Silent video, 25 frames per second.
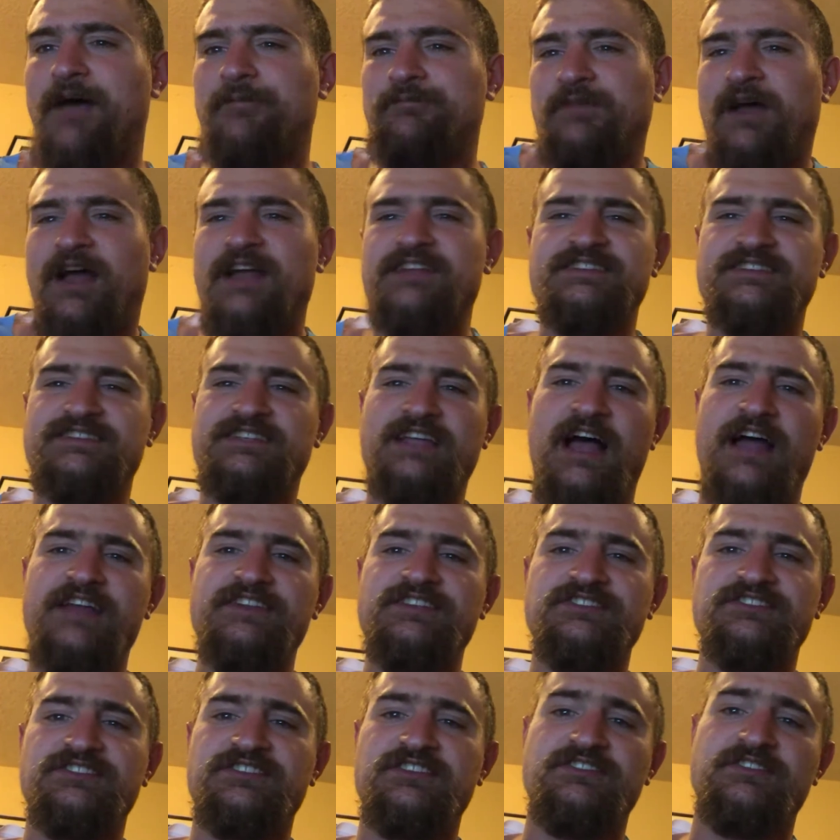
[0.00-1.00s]
I
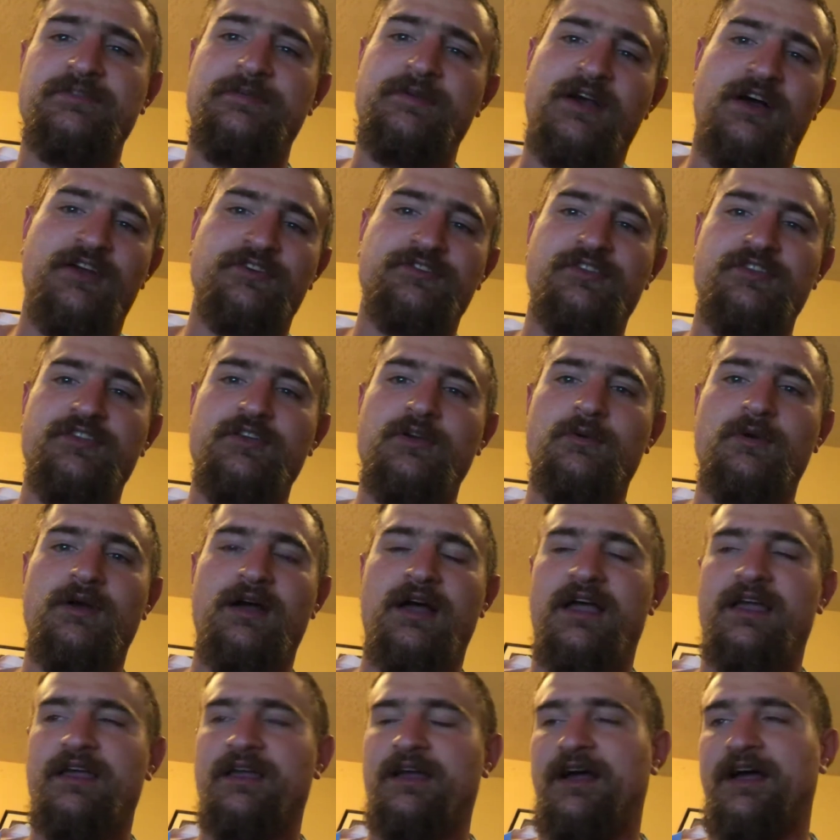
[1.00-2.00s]
just to be honest with you,
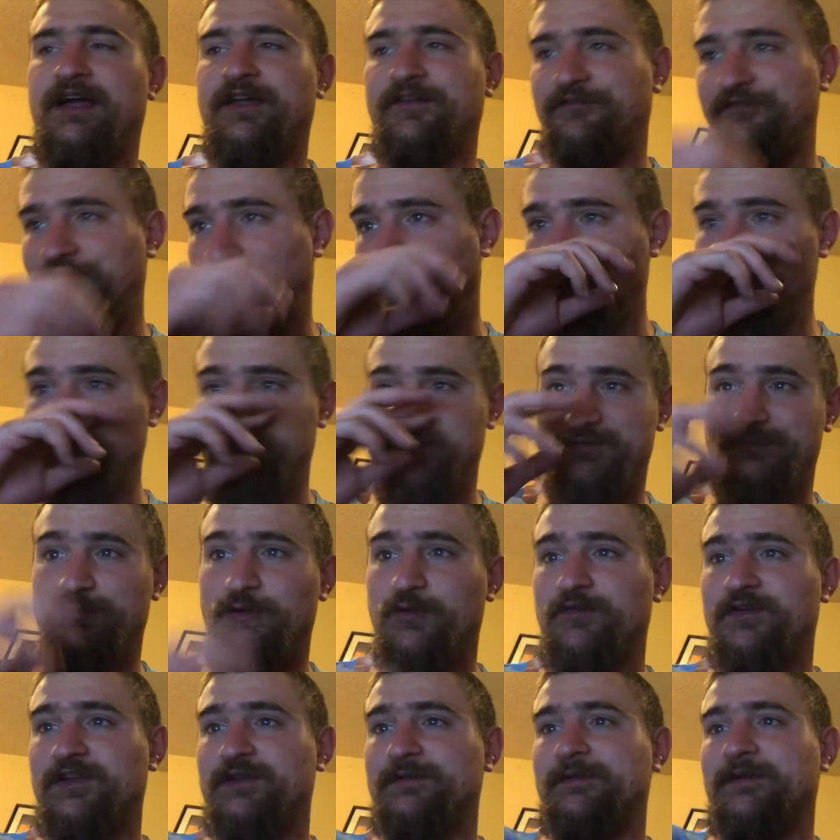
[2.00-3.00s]
I found this
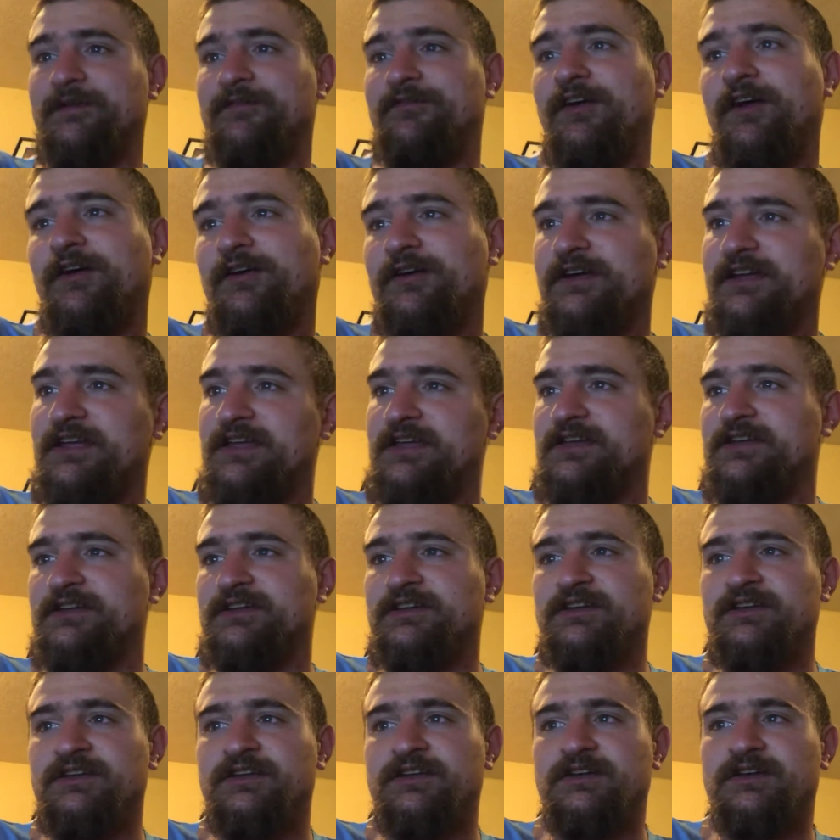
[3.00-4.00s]
movie to be very
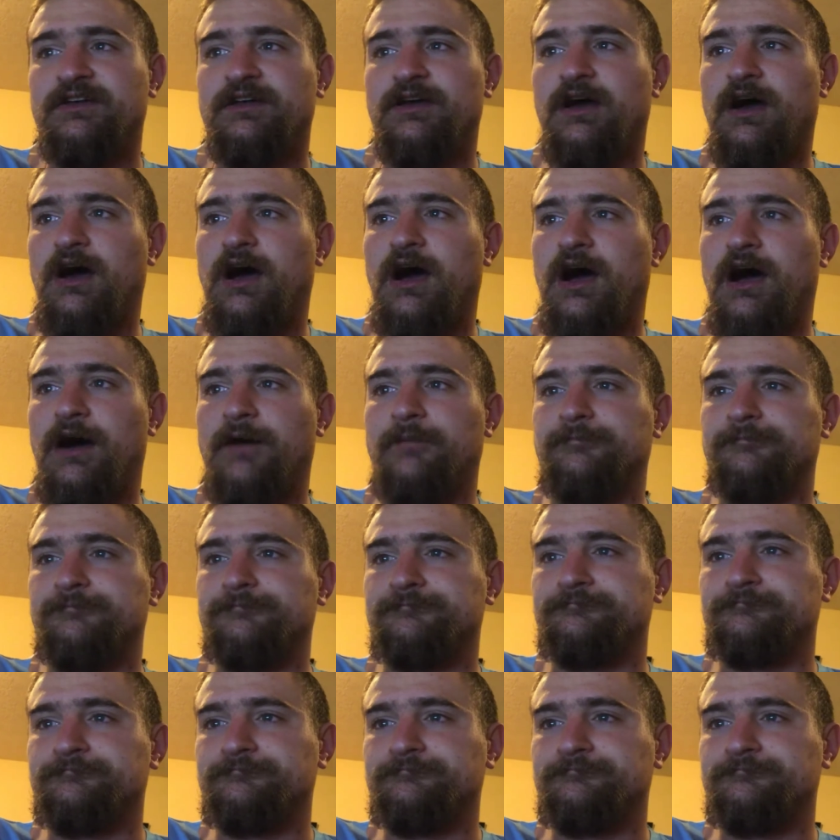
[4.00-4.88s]
boring.